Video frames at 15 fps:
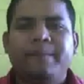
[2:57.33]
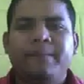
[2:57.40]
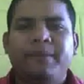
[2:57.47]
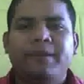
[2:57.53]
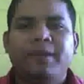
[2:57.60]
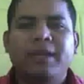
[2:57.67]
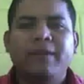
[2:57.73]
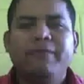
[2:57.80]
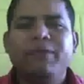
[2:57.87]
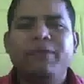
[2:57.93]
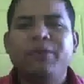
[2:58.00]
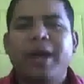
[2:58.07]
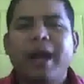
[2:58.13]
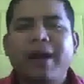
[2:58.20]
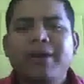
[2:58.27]
If your
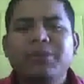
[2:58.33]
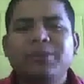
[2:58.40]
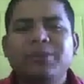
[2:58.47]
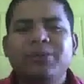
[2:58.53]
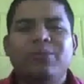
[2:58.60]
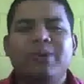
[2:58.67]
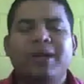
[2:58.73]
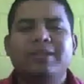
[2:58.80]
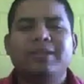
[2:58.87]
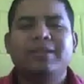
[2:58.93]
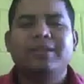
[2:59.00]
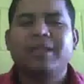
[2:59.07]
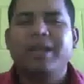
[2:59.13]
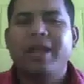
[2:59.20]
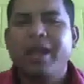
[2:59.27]
answer was the
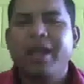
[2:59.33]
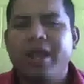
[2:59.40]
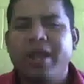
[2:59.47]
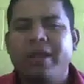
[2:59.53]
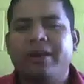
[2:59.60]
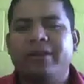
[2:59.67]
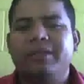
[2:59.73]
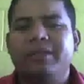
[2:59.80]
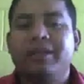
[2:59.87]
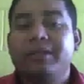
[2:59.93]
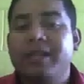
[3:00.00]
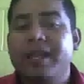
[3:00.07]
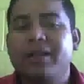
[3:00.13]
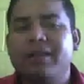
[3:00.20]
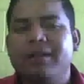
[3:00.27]

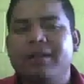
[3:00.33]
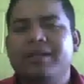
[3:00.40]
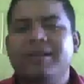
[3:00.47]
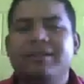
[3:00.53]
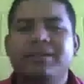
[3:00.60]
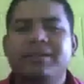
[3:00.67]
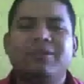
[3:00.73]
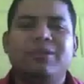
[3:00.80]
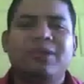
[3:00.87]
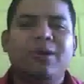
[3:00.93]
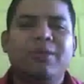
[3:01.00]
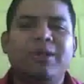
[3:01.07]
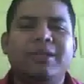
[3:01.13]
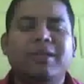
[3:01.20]
snail is slower than